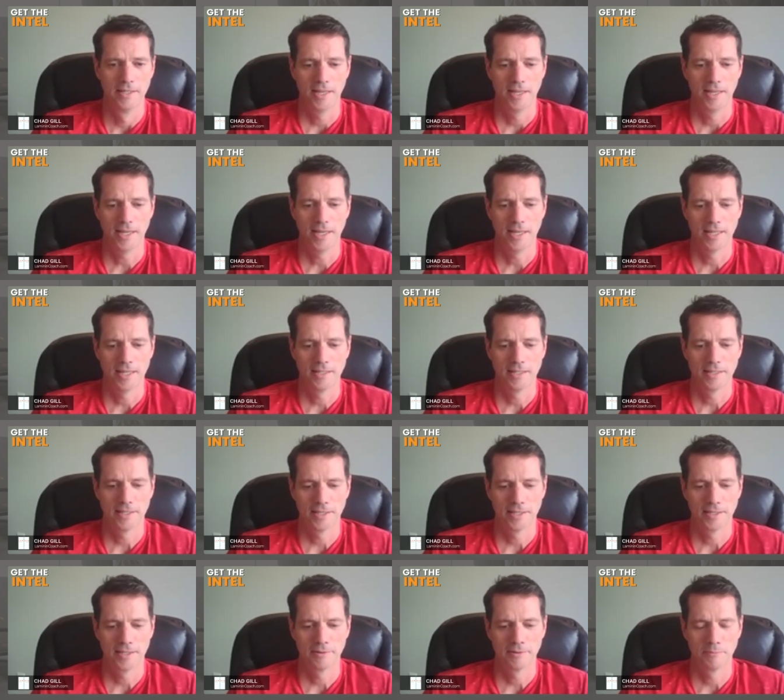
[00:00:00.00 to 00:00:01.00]
And,
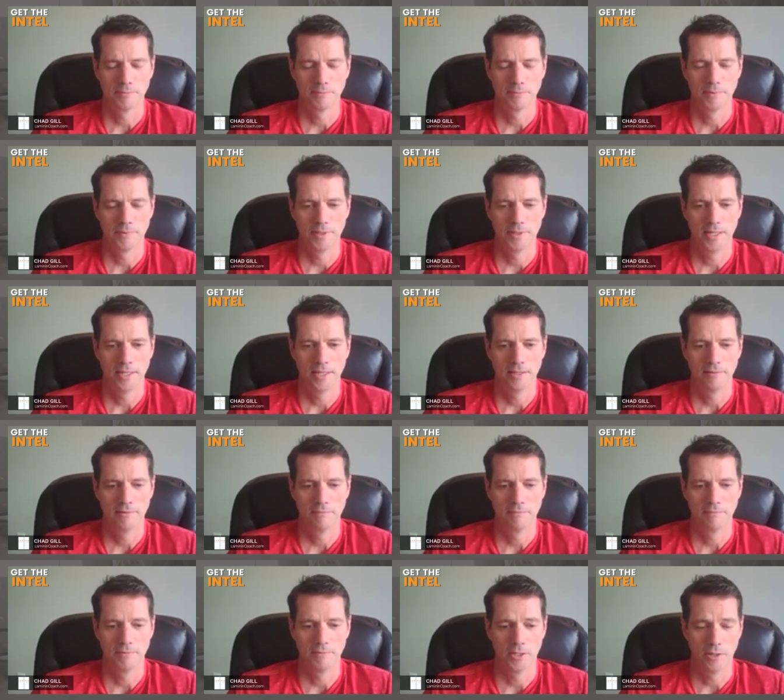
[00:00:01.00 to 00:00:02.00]
um,
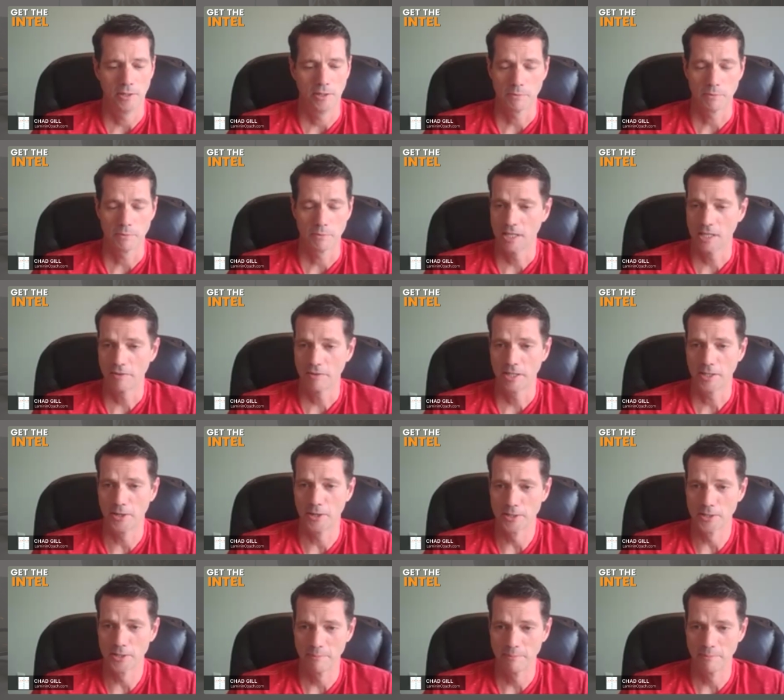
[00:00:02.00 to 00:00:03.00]
and, you know, I was given an
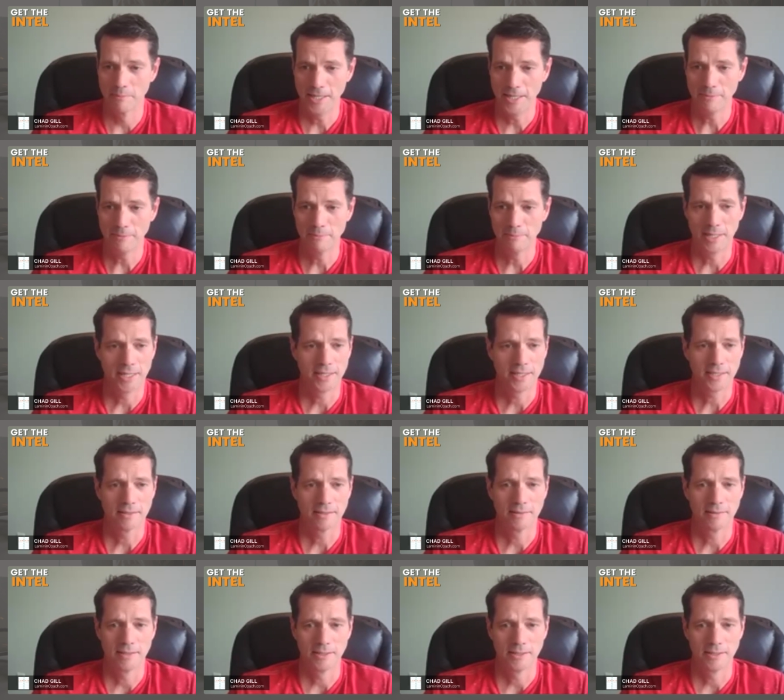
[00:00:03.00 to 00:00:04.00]
ultimatum by,
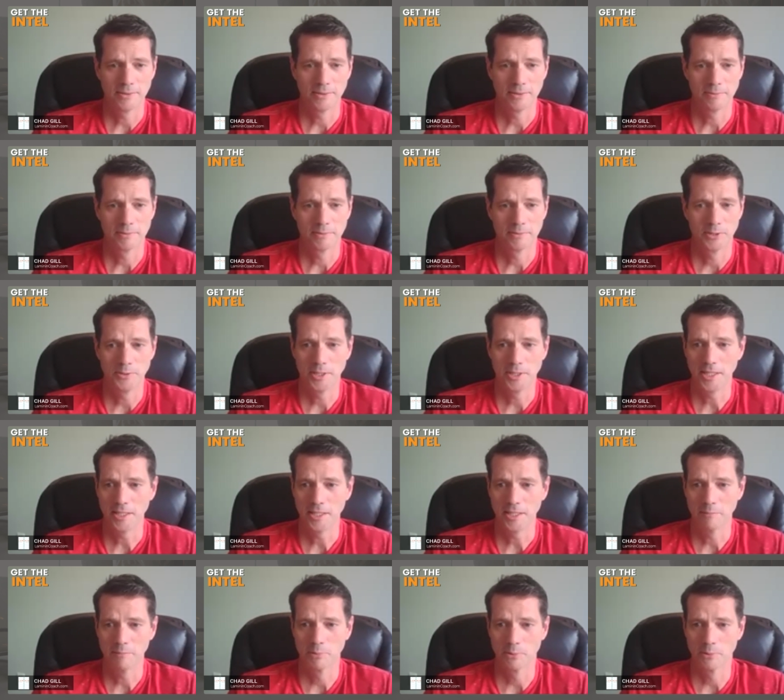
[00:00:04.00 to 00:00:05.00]
you know, two key
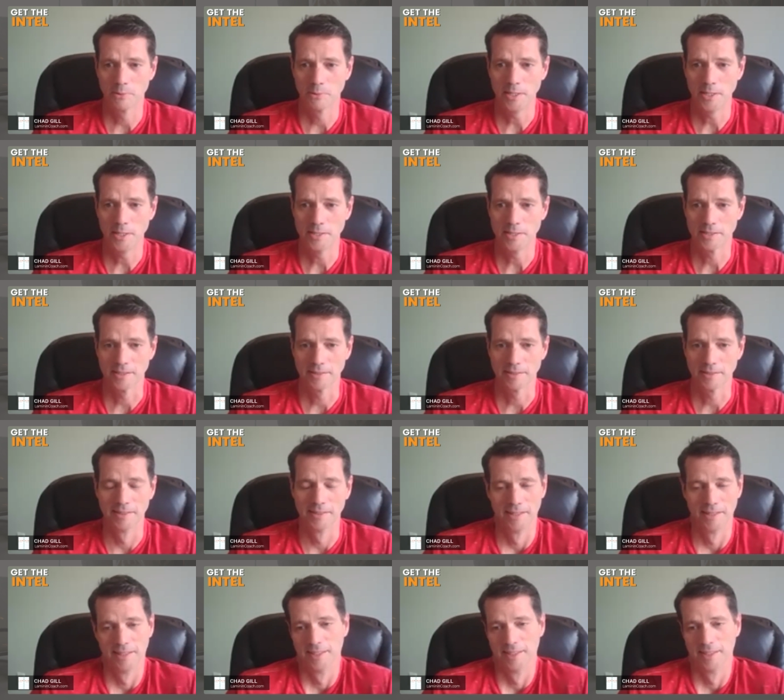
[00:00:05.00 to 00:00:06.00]
employees. And,